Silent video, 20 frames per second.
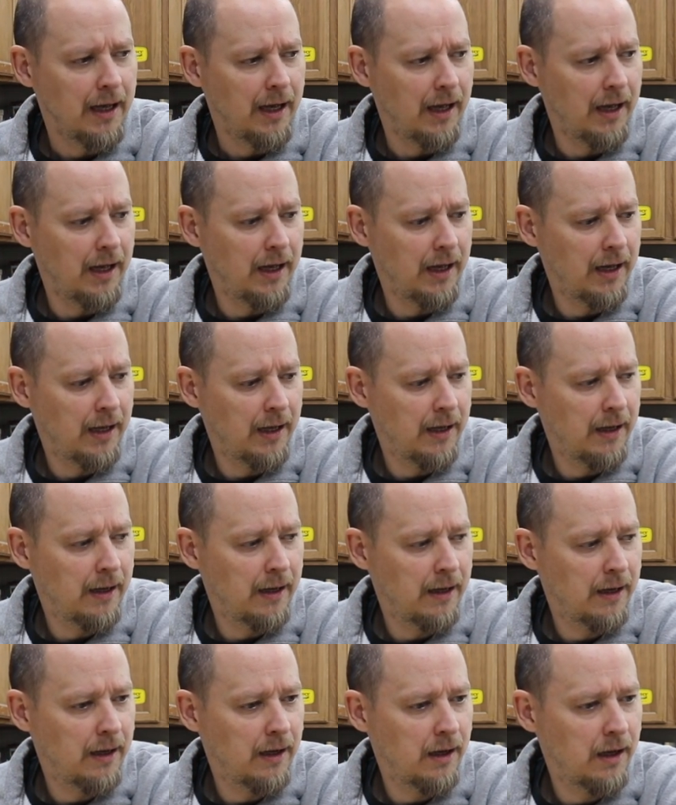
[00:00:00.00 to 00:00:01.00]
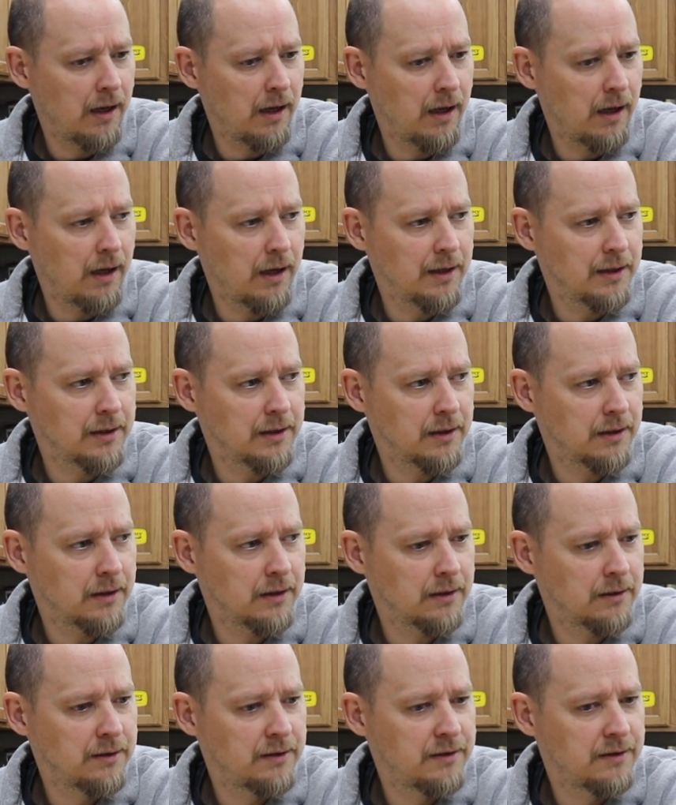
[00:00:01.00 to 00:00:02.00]
uh,
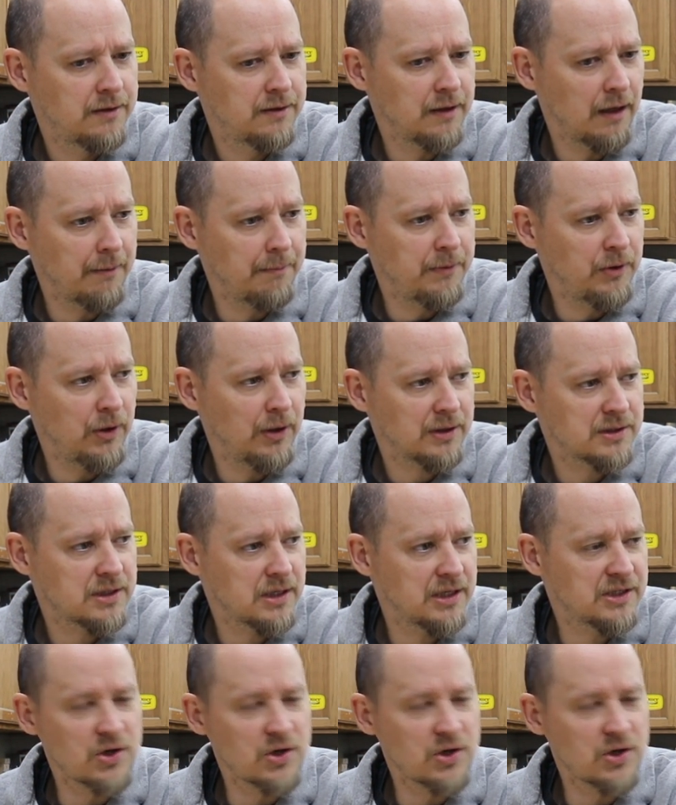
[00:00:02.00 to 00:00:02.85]
a WX,